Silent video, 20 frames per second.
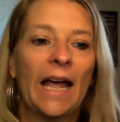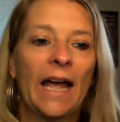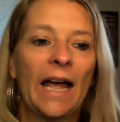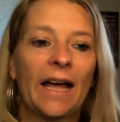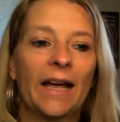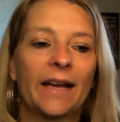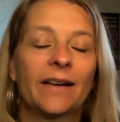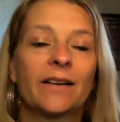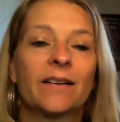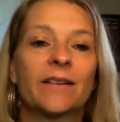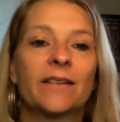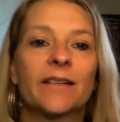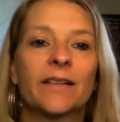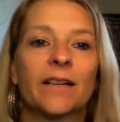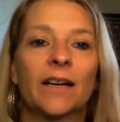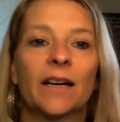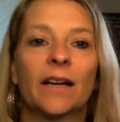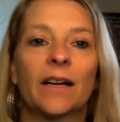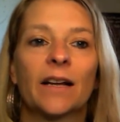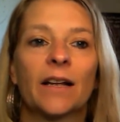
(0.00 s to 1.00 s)

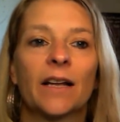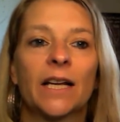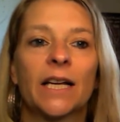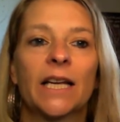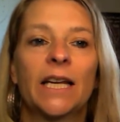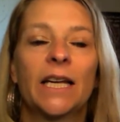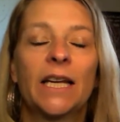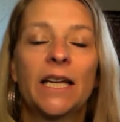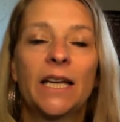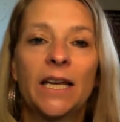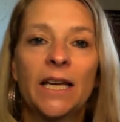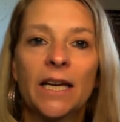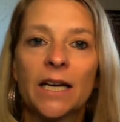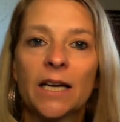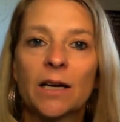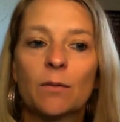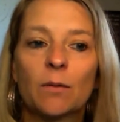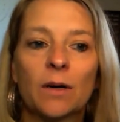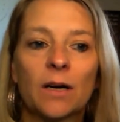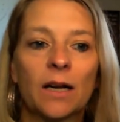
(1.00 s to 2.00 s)
And
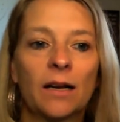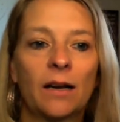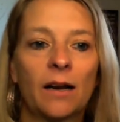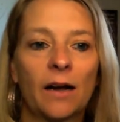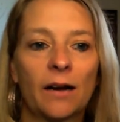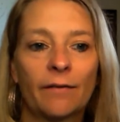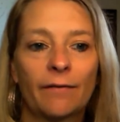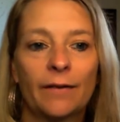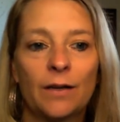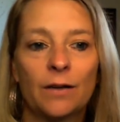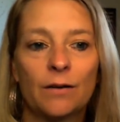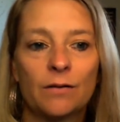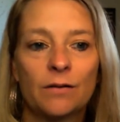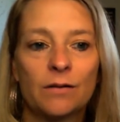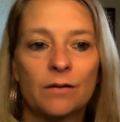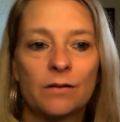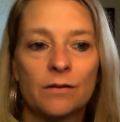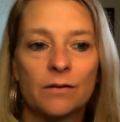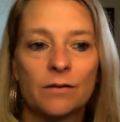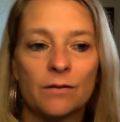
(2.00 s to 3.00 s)
here, what I'd like for you
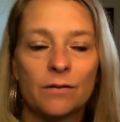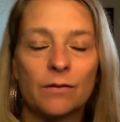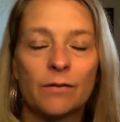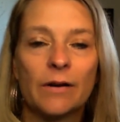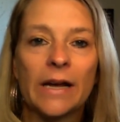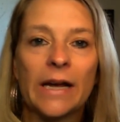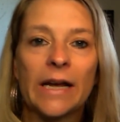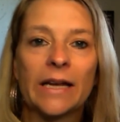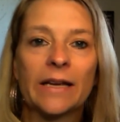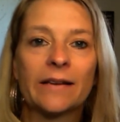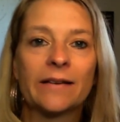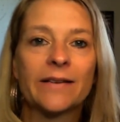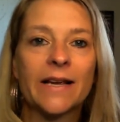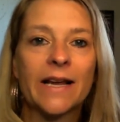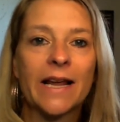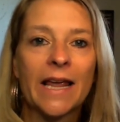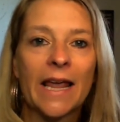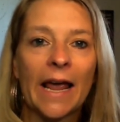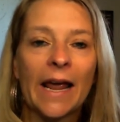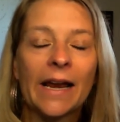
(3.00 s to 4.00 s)
to do is,
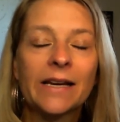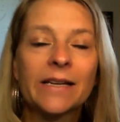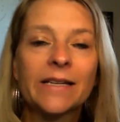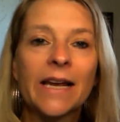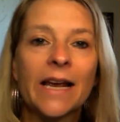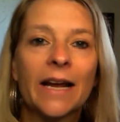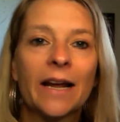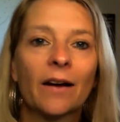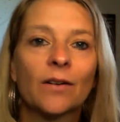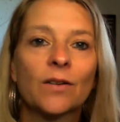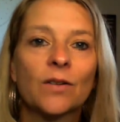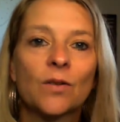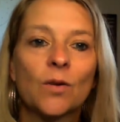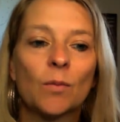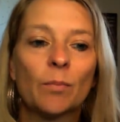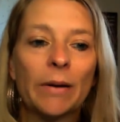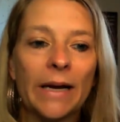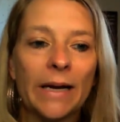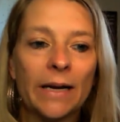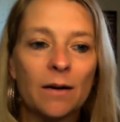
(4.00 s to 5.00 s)
again, take out
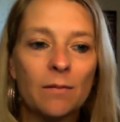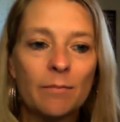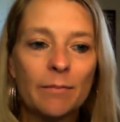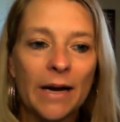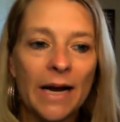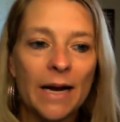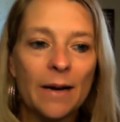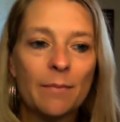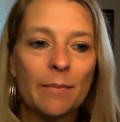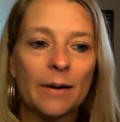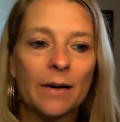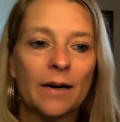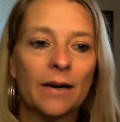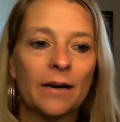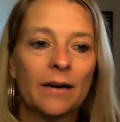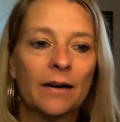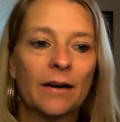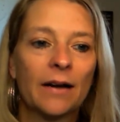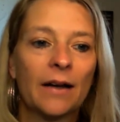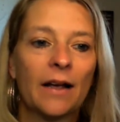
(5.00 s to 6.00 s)
your pen and
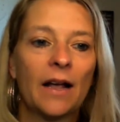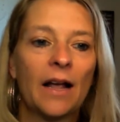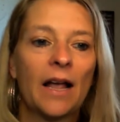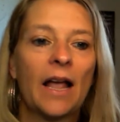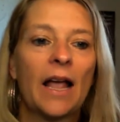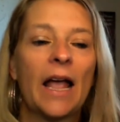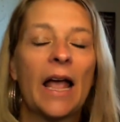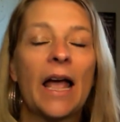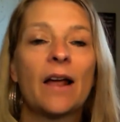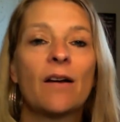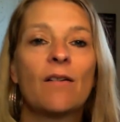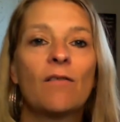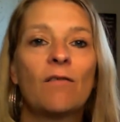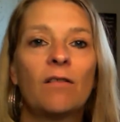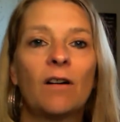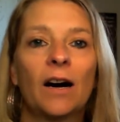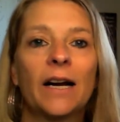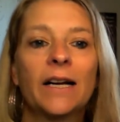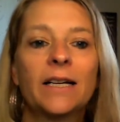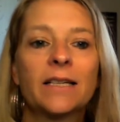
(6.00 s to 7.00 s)
paper
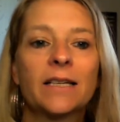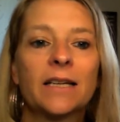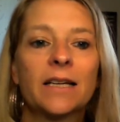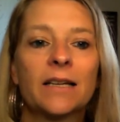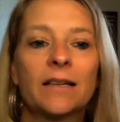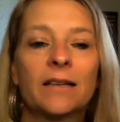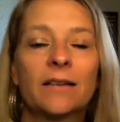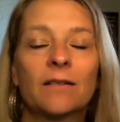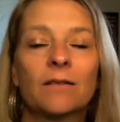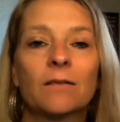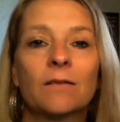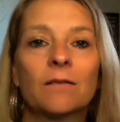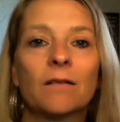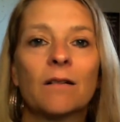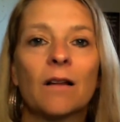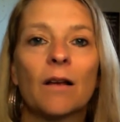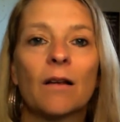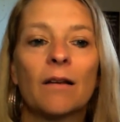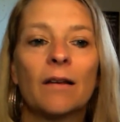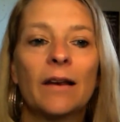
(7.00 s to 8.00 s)
and write a
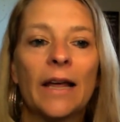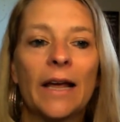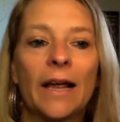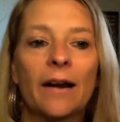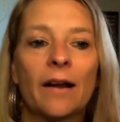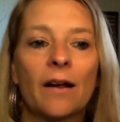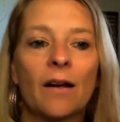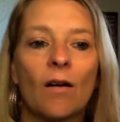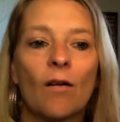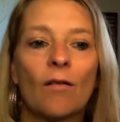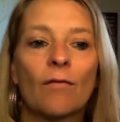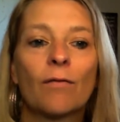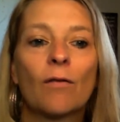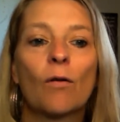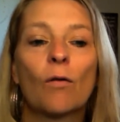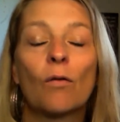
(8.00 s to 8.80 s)
little letter of